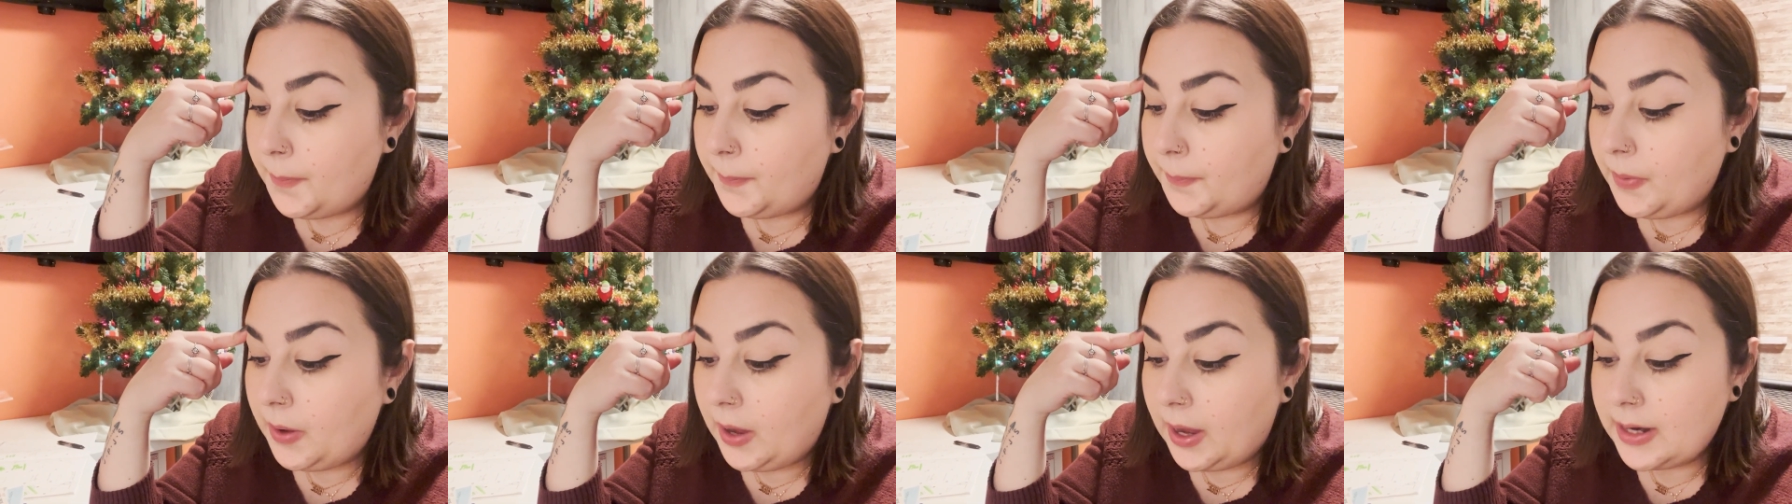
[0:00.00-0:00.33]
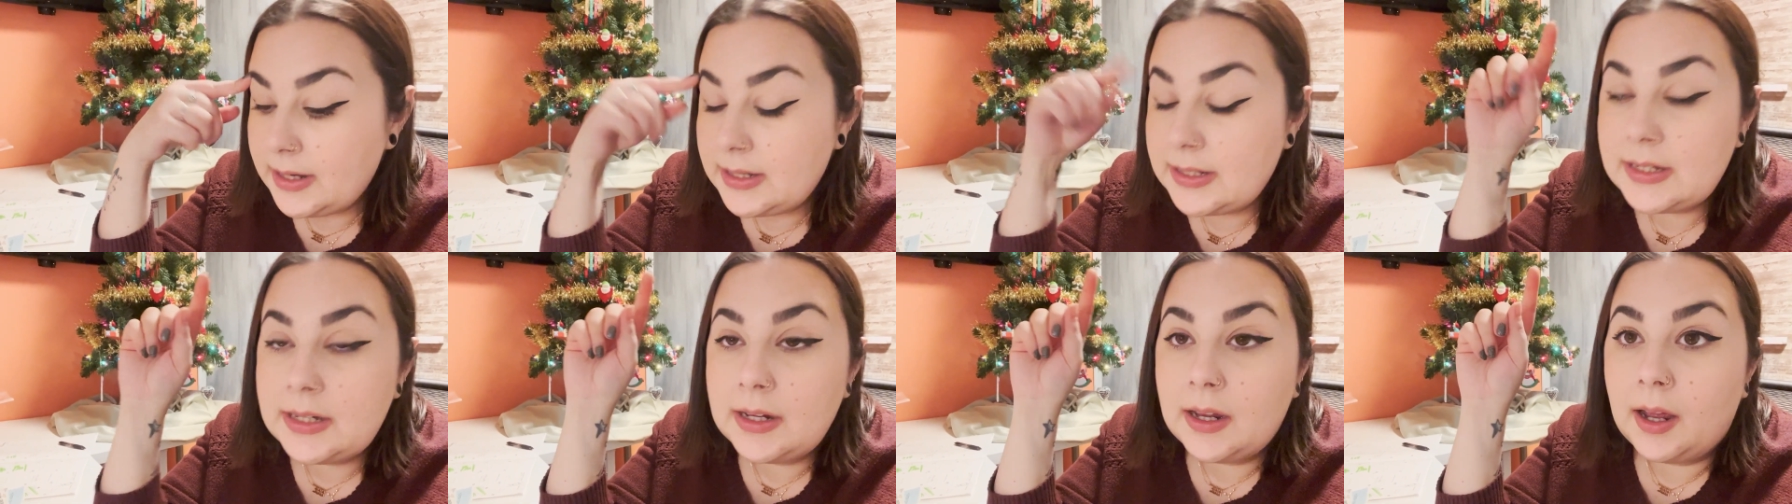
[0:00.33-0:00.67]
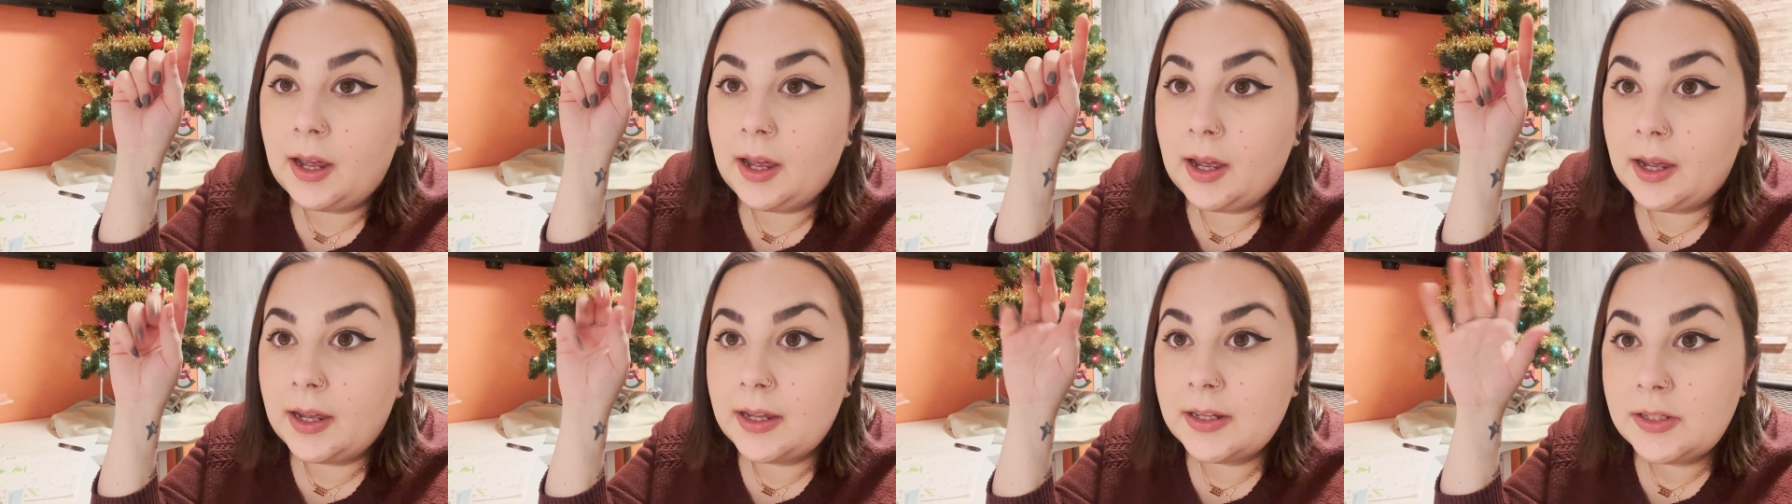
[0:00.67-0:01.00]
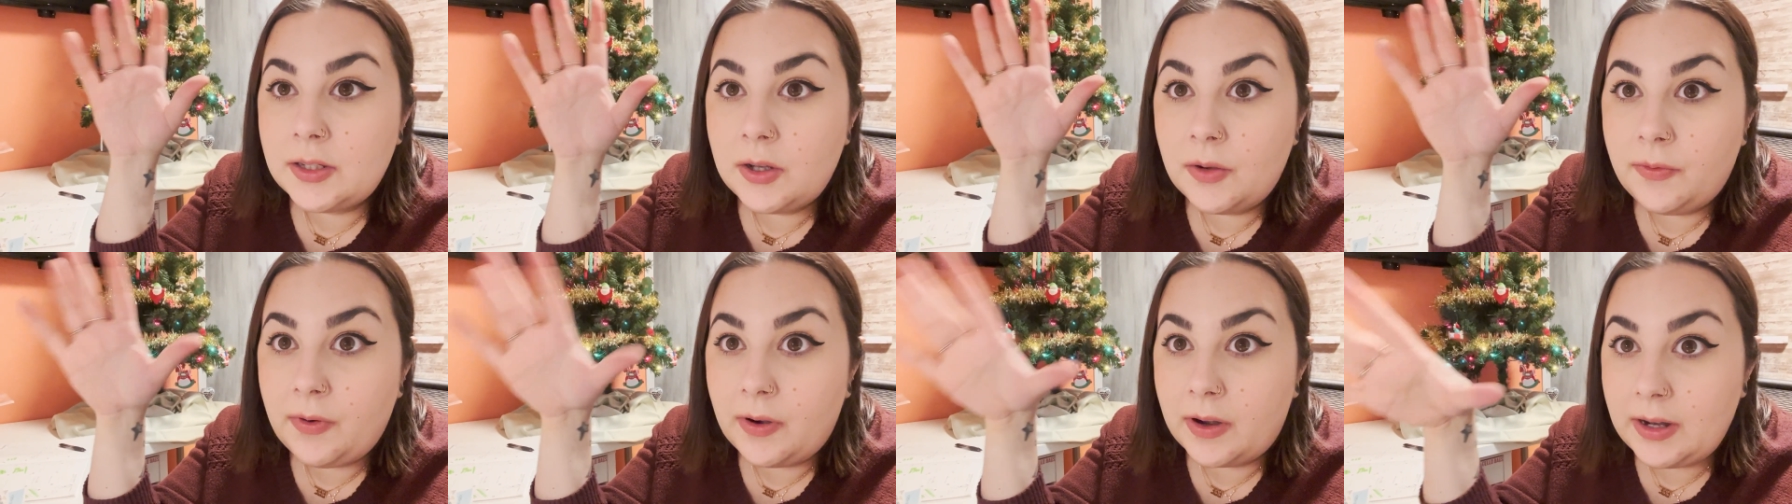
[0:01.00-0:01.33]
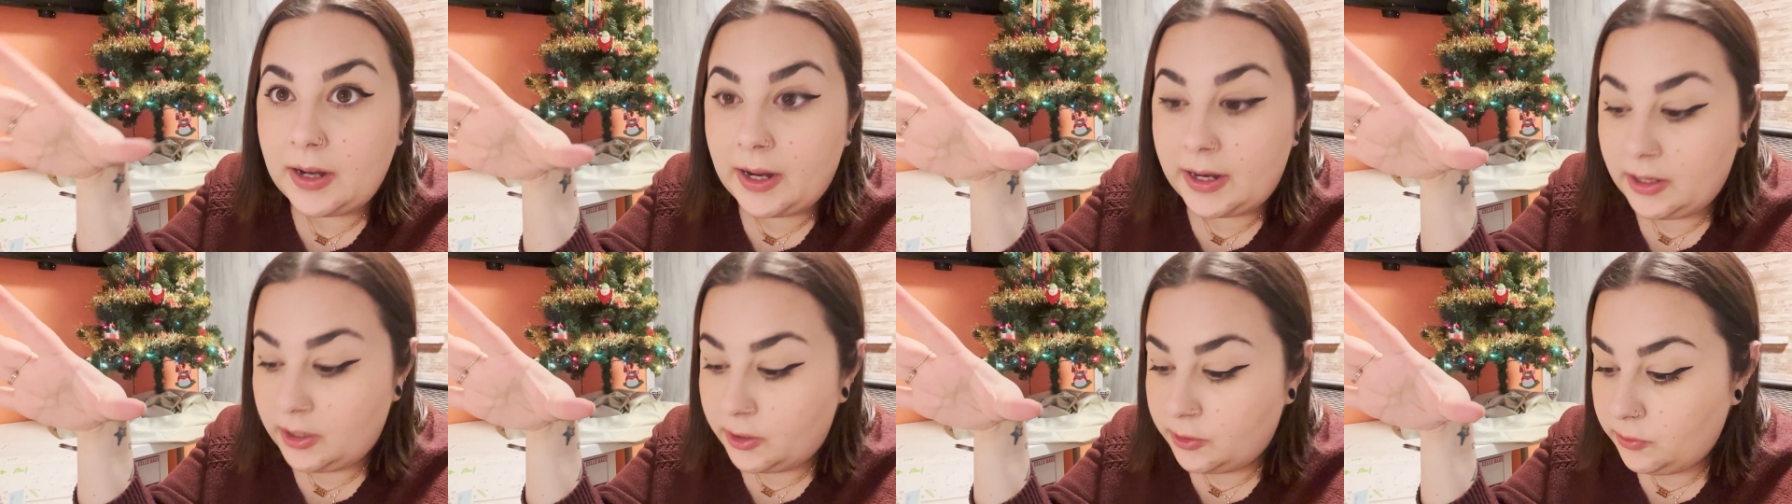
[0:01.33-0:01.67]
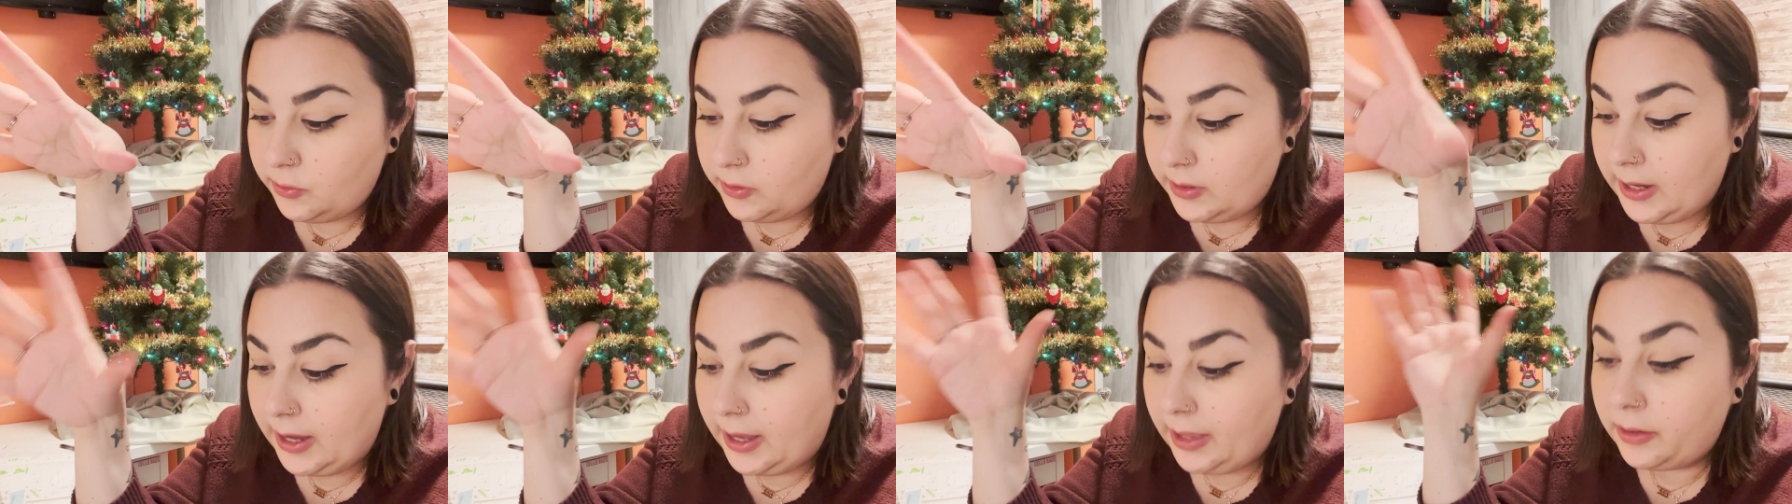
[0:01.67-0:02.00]
But uh, so far
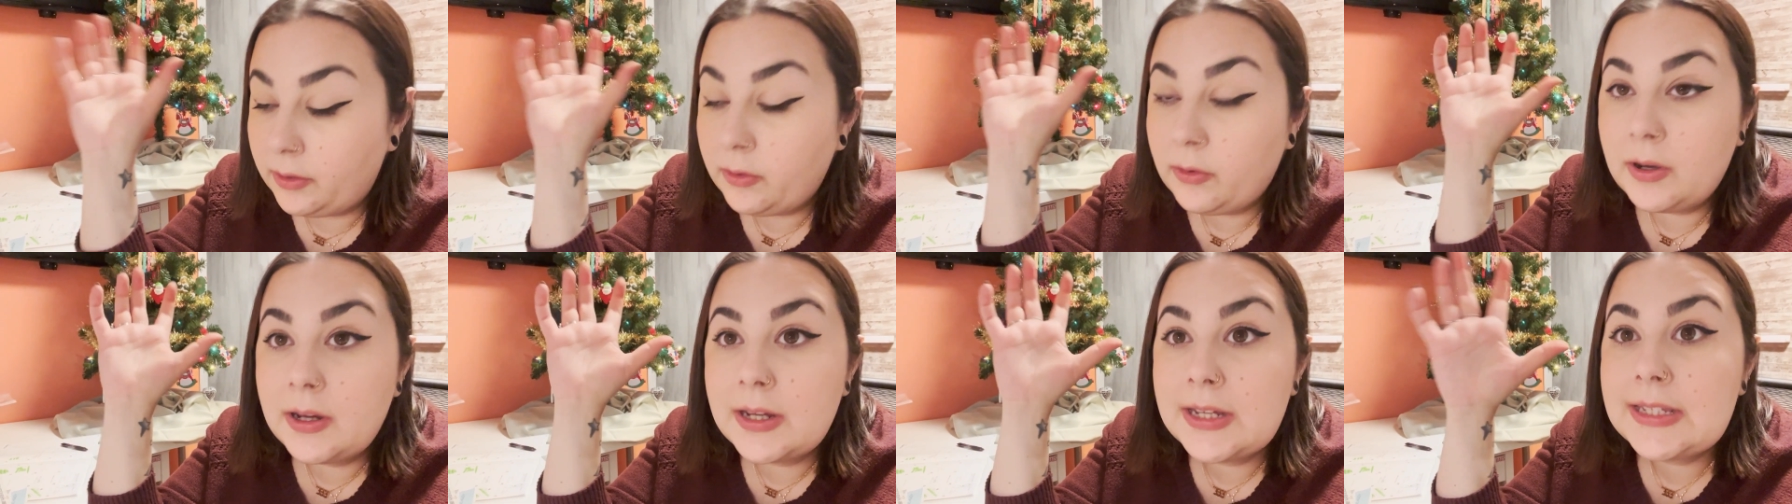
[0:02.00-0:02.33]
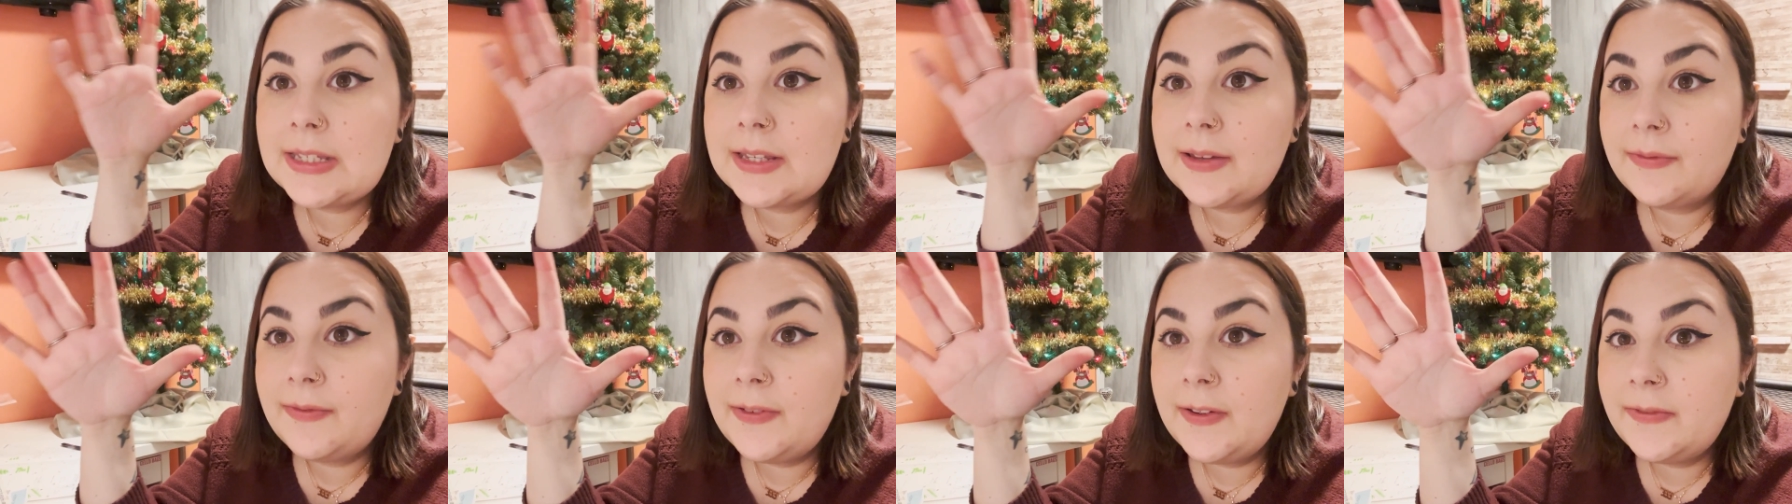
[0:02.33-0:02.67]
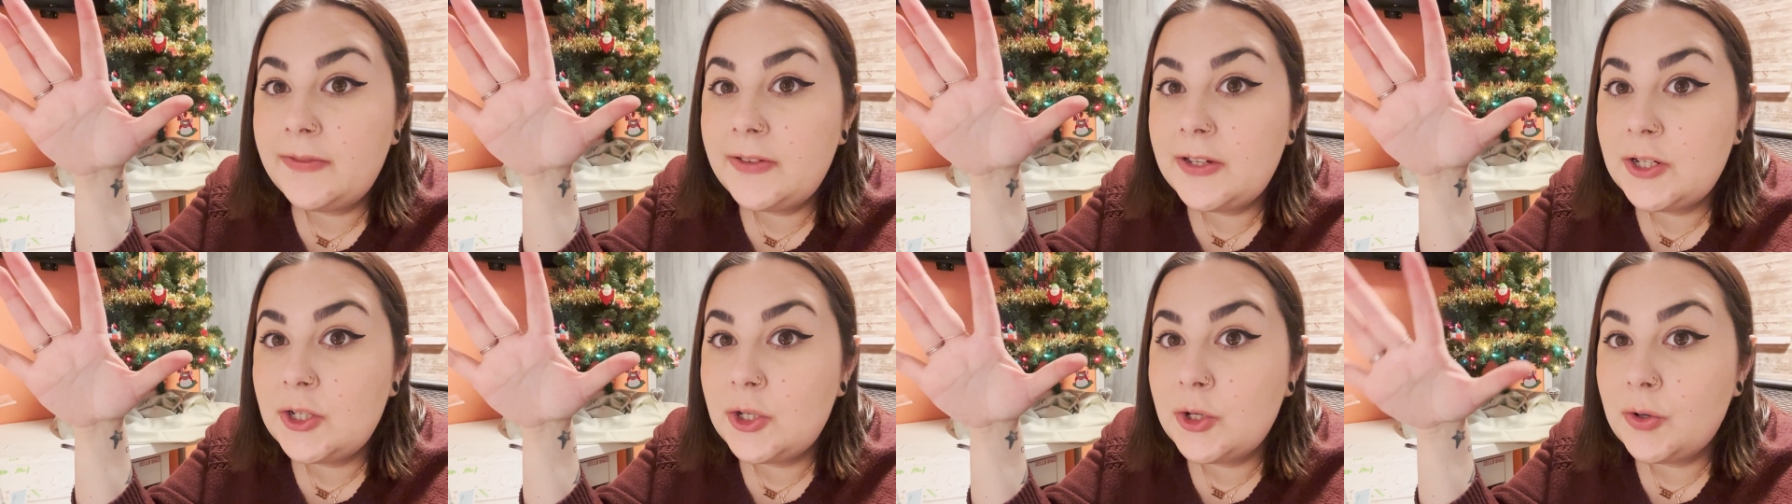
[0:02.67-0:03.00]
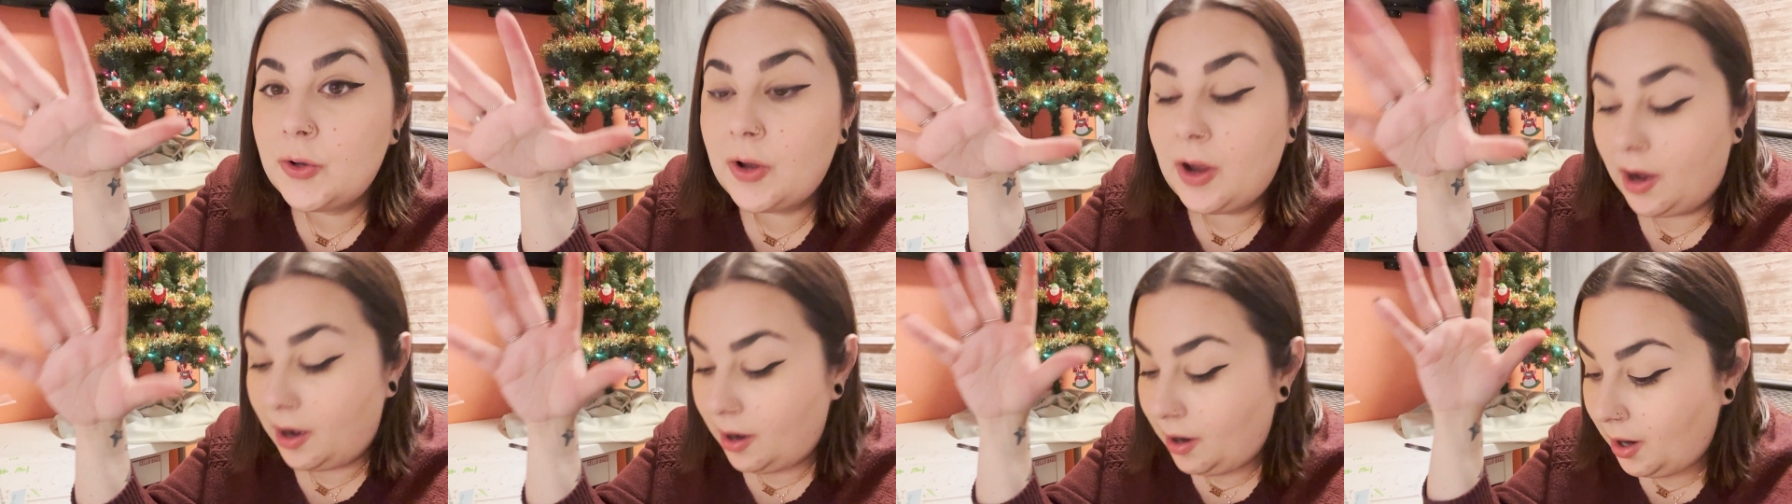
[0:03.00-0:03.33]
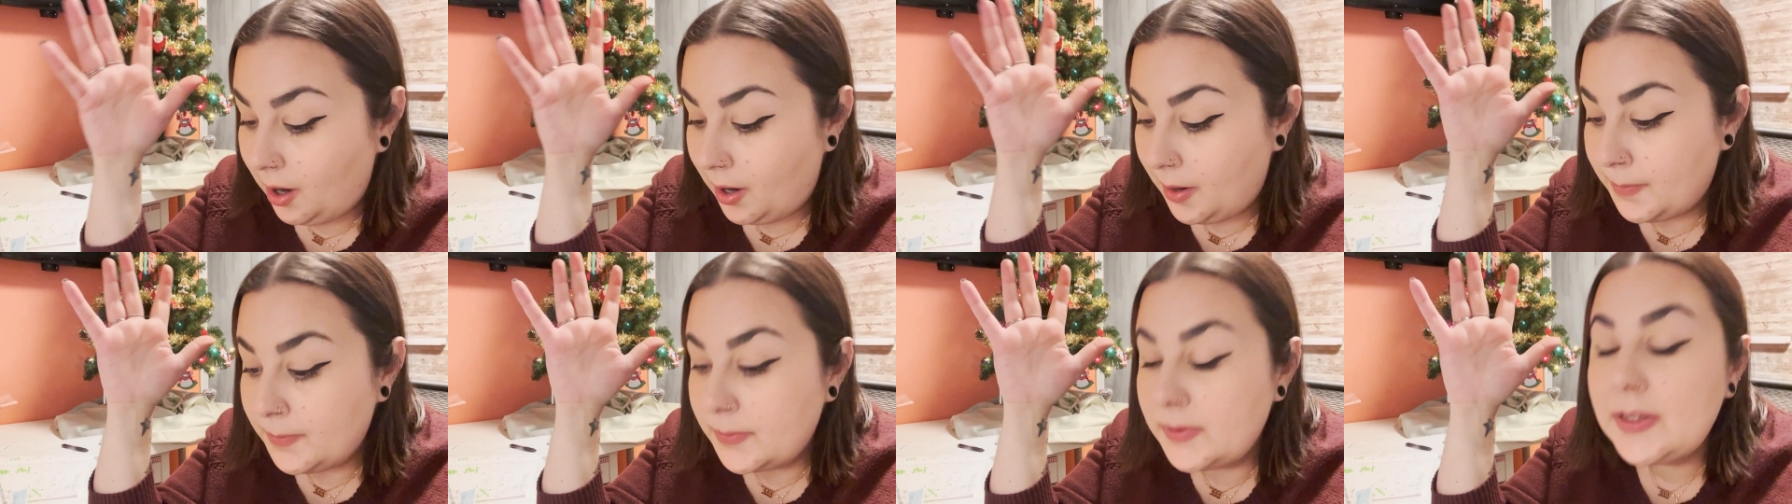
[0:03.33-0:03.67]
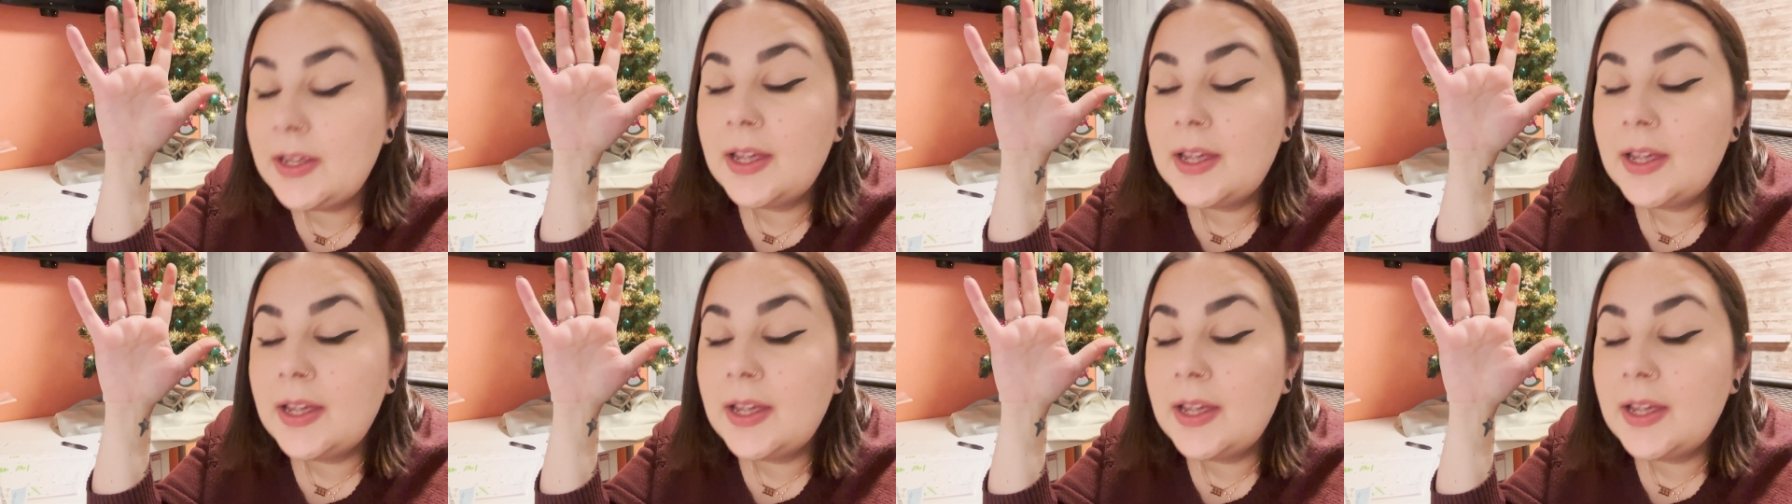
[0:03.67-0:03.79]
900 calories, 52 carbs,